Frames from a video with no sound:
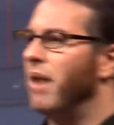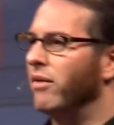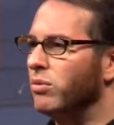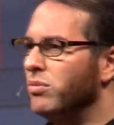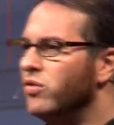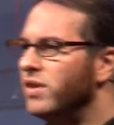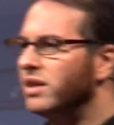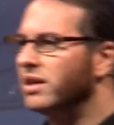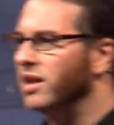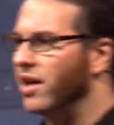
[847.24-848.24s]
by removing
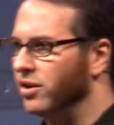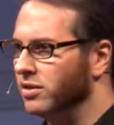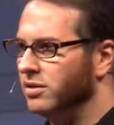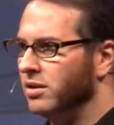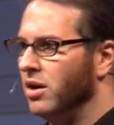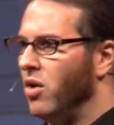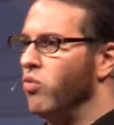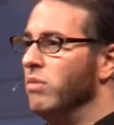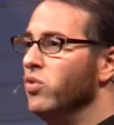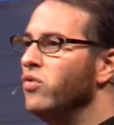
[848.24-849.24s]
the clutter,
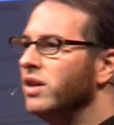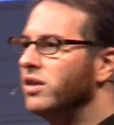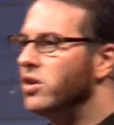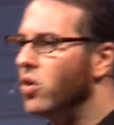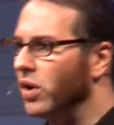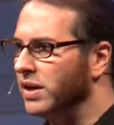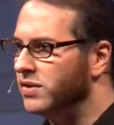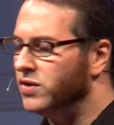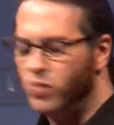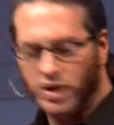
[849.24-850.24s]
removing the
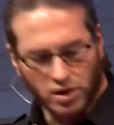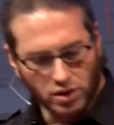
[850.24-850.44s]
noise, doing a